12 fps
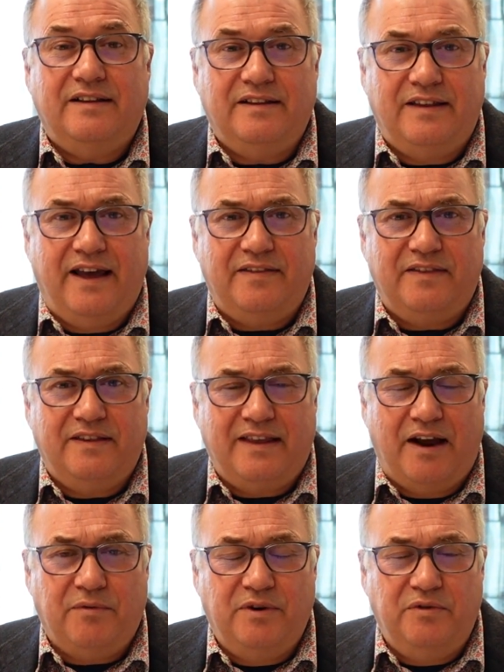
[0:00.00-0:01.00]
that
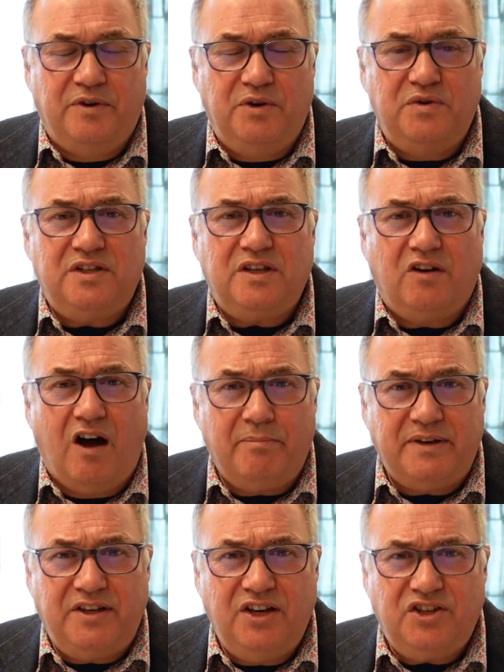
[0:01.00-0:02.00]
reduces the
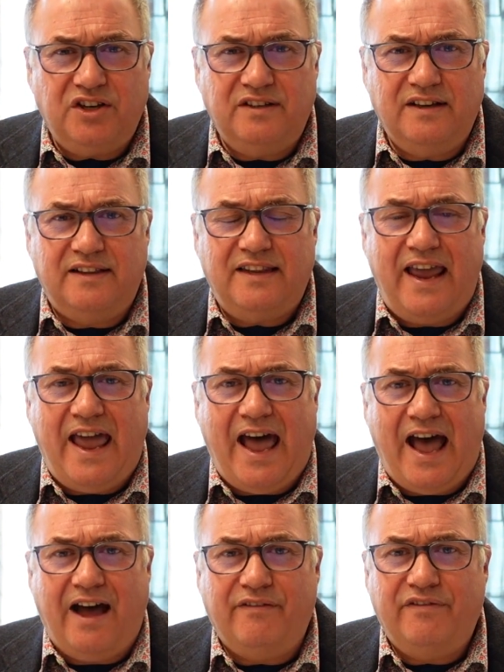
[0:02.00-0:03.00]
competition that they
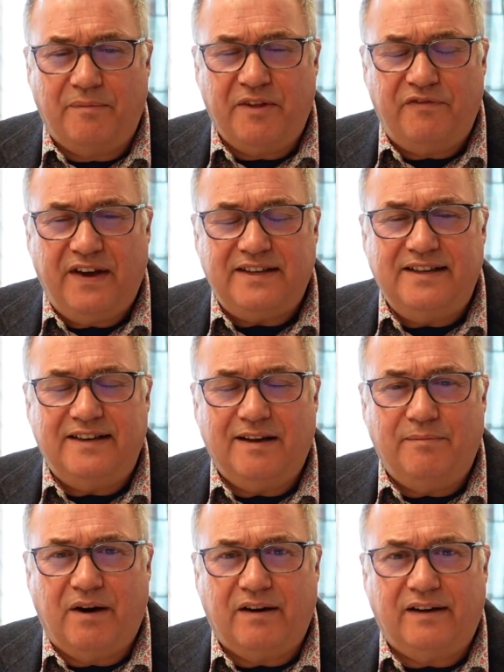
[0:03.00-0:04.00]
have from the fixed
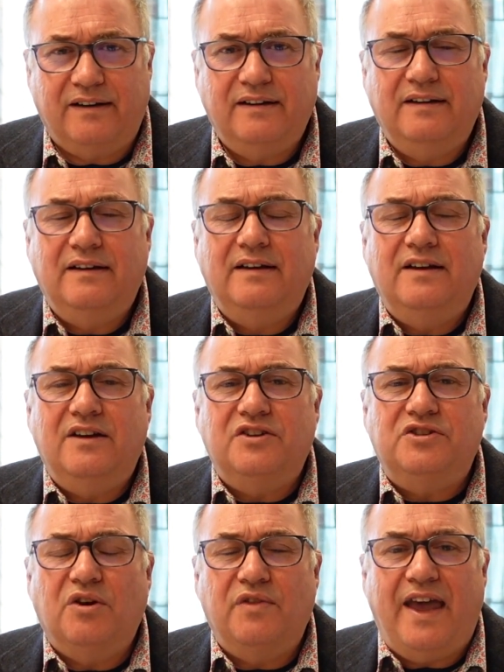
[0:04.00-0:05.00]
income market.
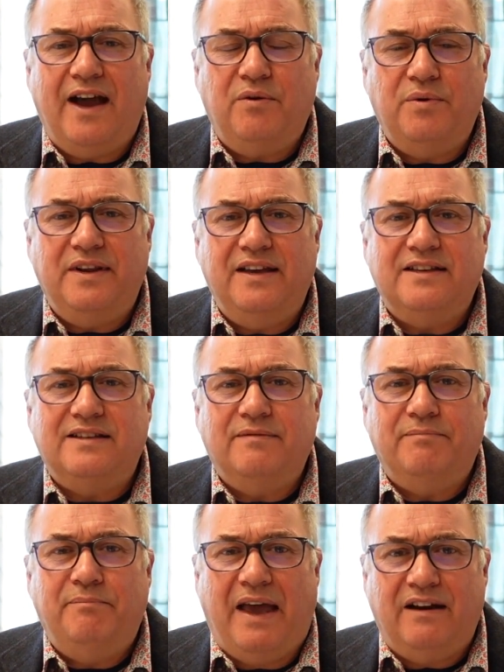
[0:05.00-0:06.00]
So the equities
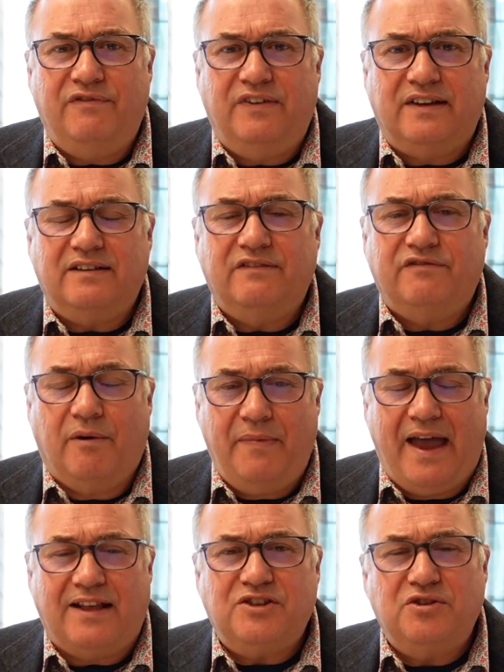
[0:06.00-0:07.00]
benefit from
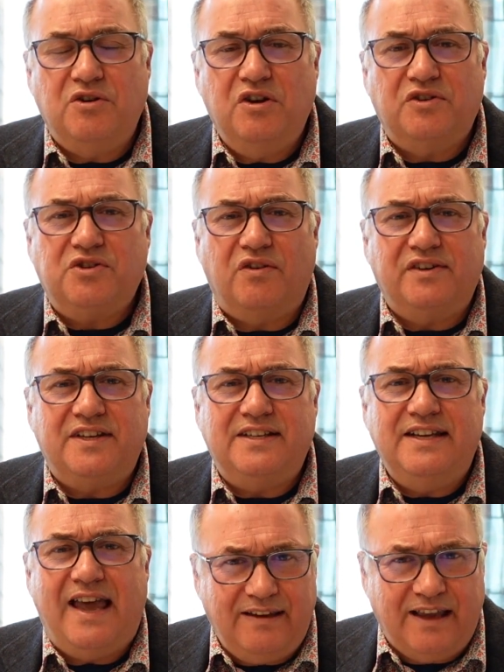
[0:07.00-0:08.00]
that. So you start to
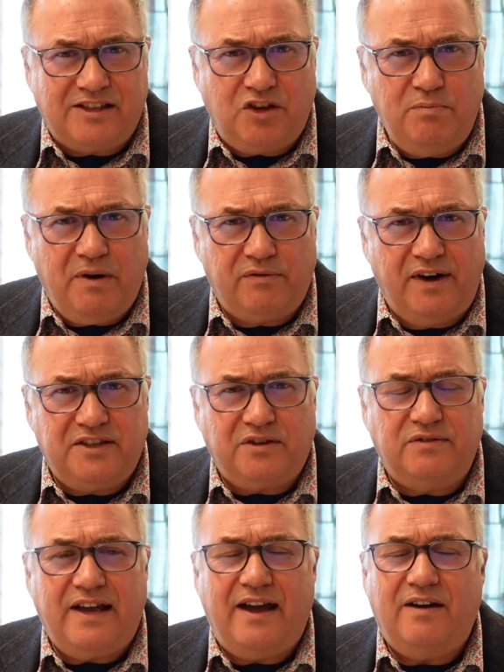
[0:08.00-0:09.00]
see as coupon rates go
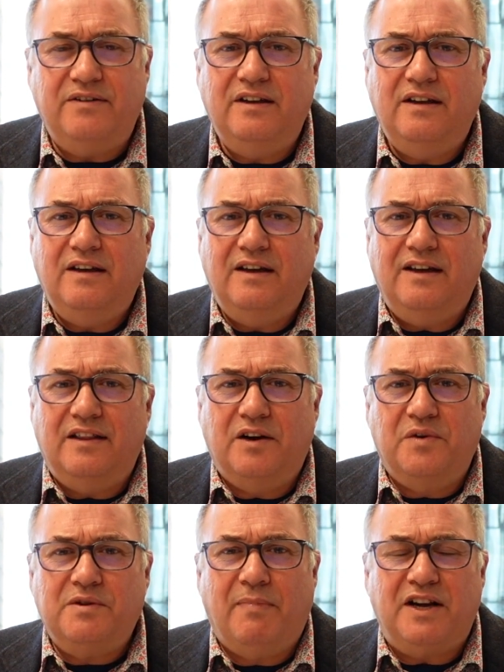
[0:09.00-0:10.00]
down, there
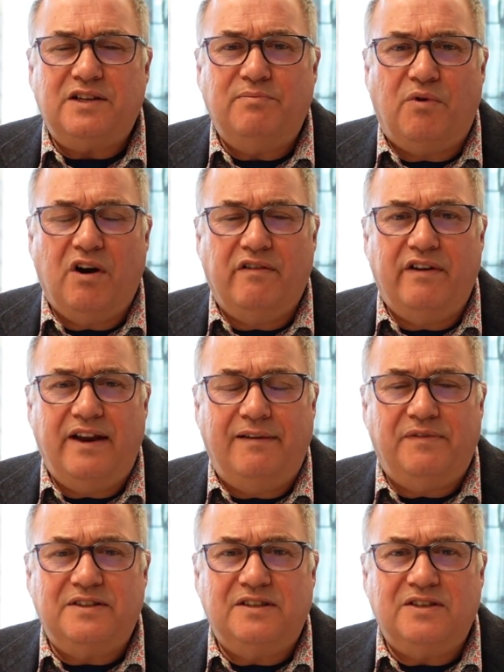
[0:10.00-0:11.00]
was much more of an
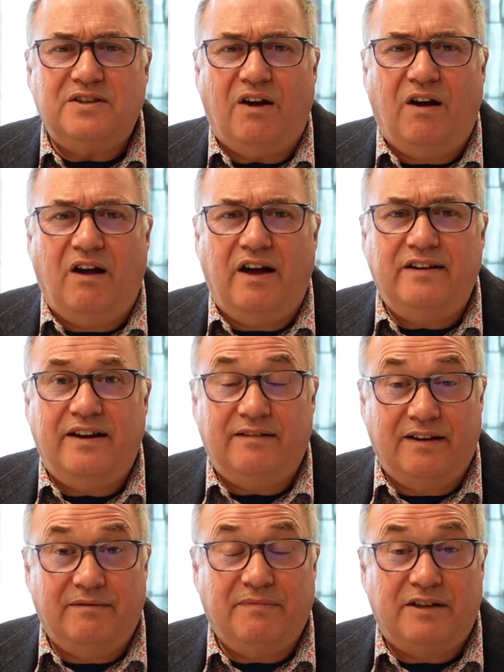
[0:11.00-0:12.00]
emphasis on and
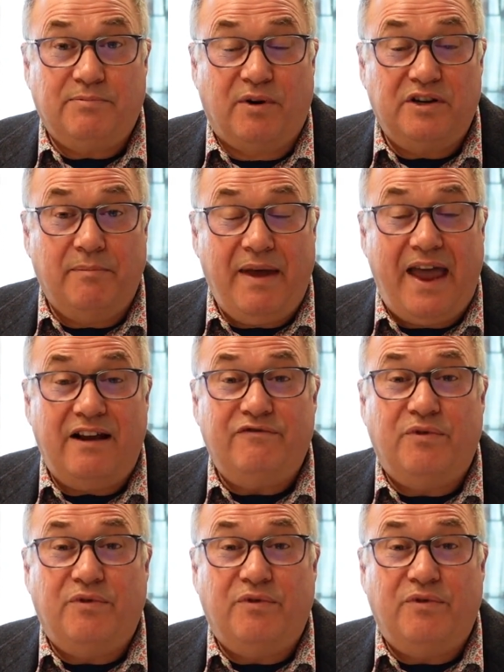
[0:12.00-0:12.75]
much more demand